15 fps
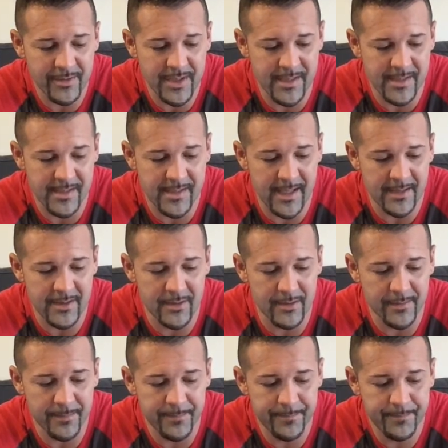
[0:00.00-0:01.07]
Jesus answered.
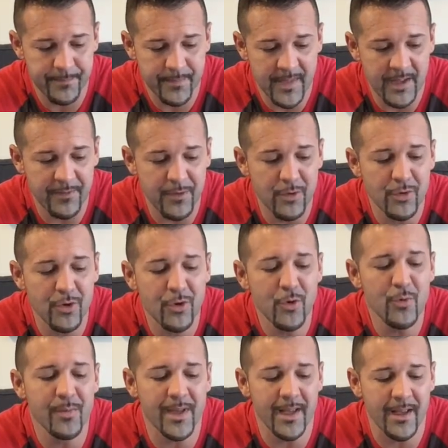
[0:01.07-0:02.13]
If you
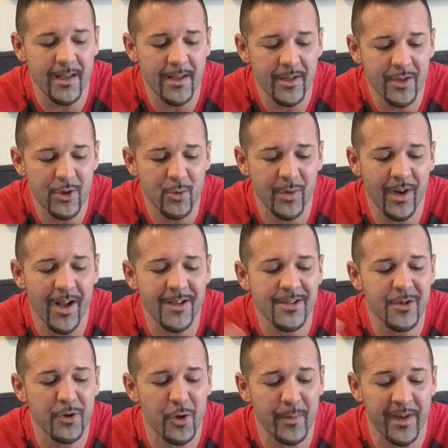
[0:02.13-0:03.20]
knew me, you would
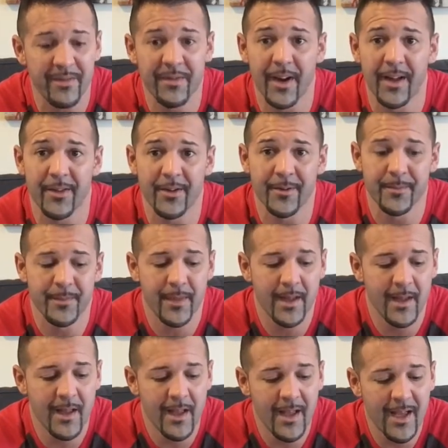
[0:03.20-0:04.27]
also know my Father.
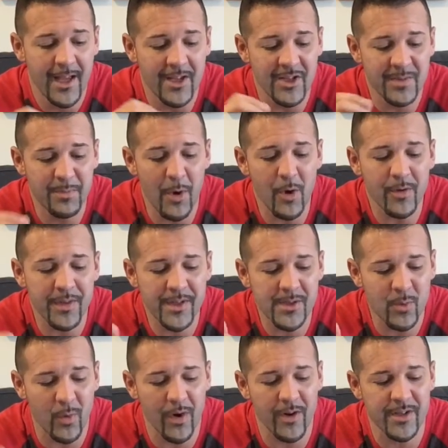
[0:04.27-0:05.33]
He spoke
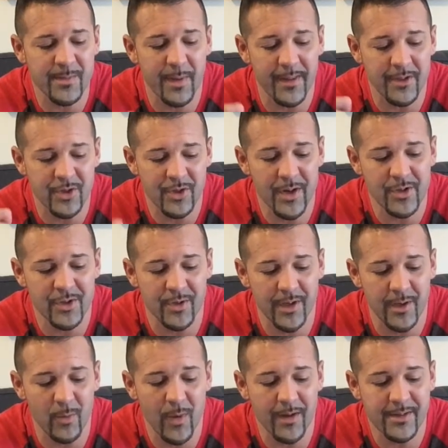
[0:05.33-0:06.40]
these words by the
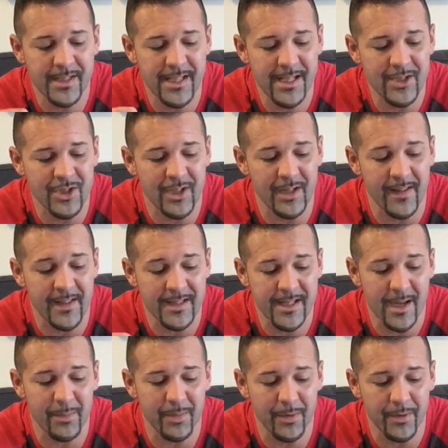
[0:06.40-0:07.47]
treasury while teaching in the
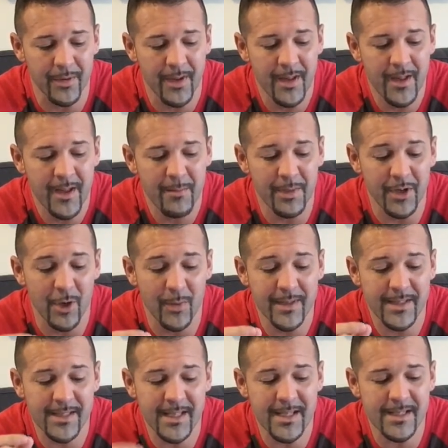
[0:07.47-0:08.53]
temple, but no
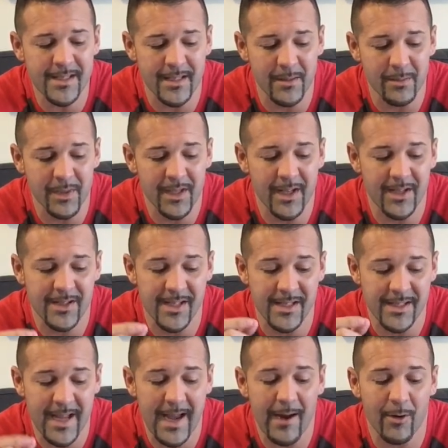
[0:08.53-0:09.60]
one seized him because
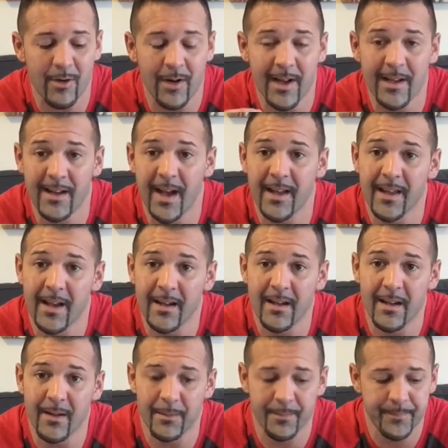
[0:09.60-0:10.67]
his hour had not yet
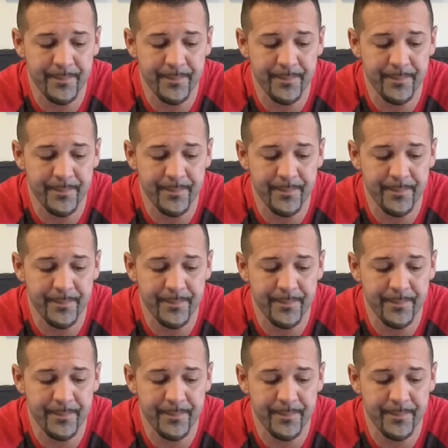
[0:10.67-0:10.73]
come.